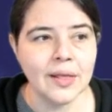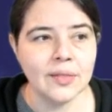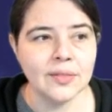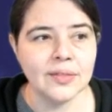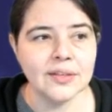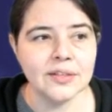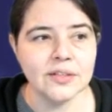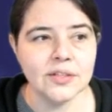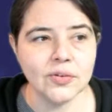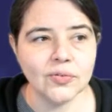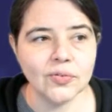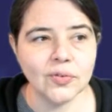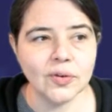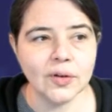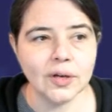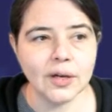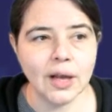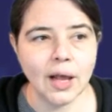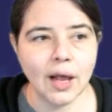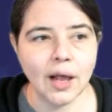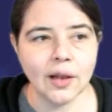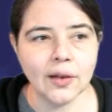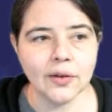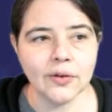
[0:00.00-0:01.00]
the different
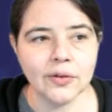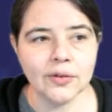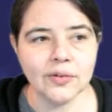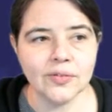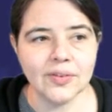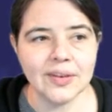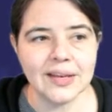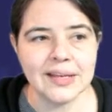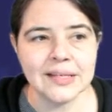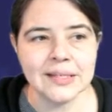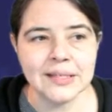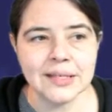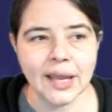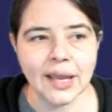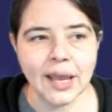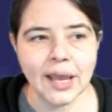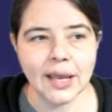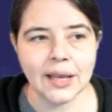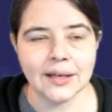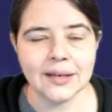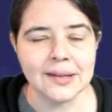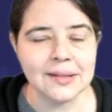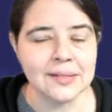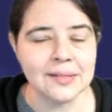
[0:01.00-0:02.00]
colors
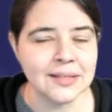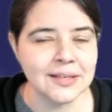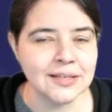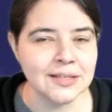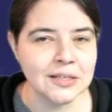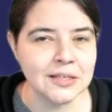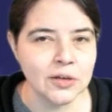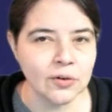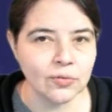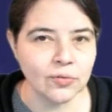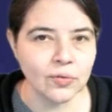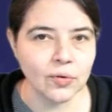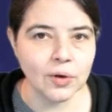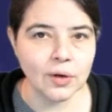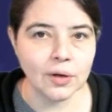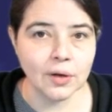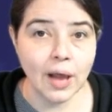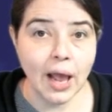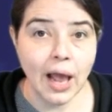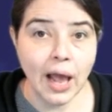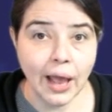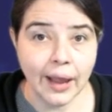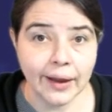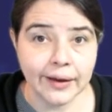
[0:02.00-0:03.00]
indicate the different
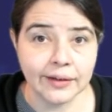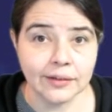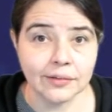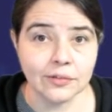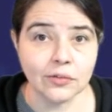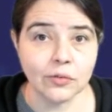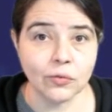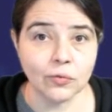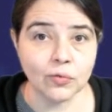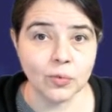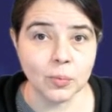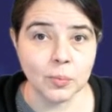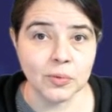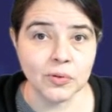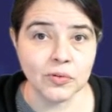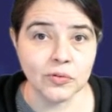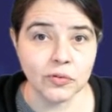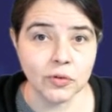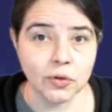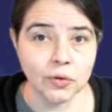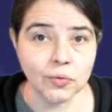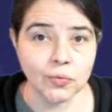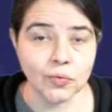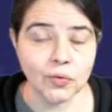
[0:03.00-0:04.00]
heights from the
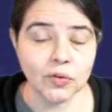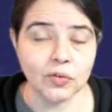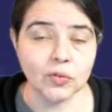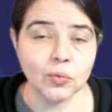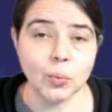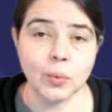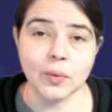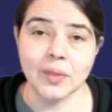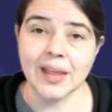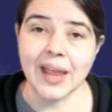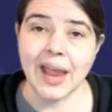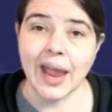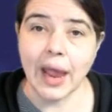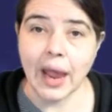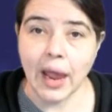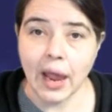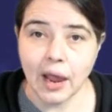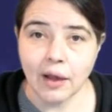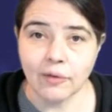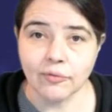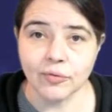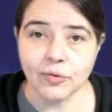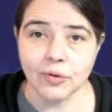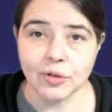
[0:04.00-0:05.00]
surface, where the
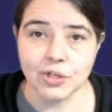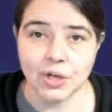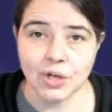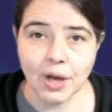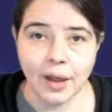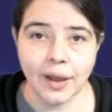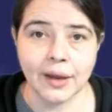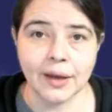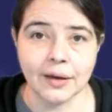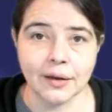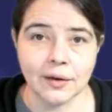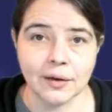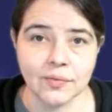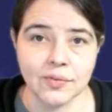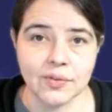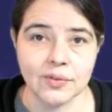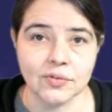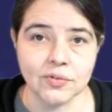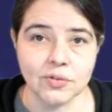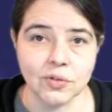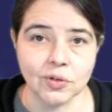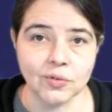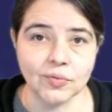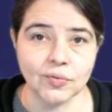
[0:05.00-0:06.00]
average height of the
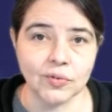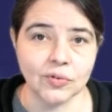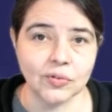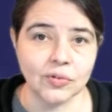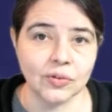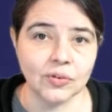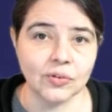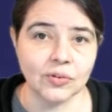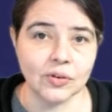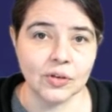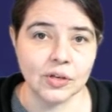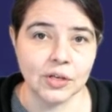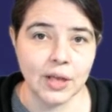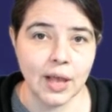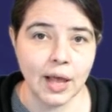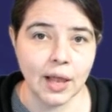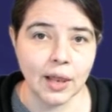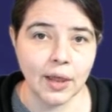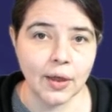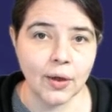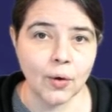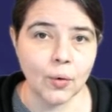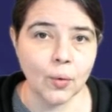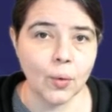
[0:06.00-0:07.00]
surface is in
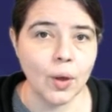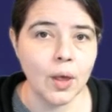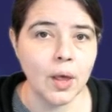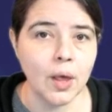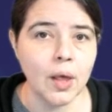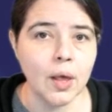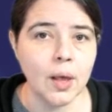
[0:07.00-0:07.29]
yellow,